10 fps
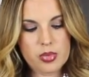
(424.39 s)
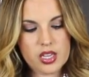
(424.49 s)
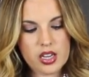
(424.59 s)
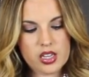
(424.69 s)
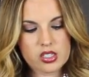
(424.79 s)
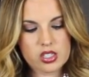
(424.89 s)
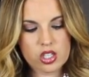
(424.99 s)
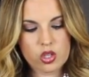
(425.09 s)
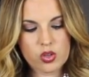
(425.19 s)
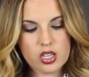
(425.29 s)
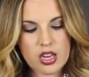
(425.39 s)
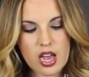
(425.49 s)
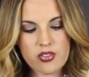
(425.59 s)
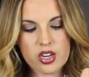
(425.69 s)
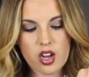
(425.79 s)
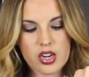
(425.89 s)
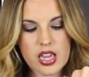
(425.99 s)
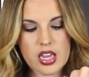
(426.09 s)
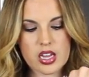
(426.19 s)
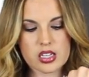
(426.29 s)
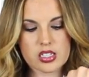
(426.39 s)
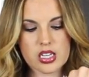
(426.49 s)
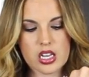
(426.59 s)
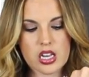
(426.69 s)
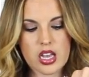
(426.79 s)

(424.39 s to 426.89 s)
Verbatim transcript: because you can have it on hand.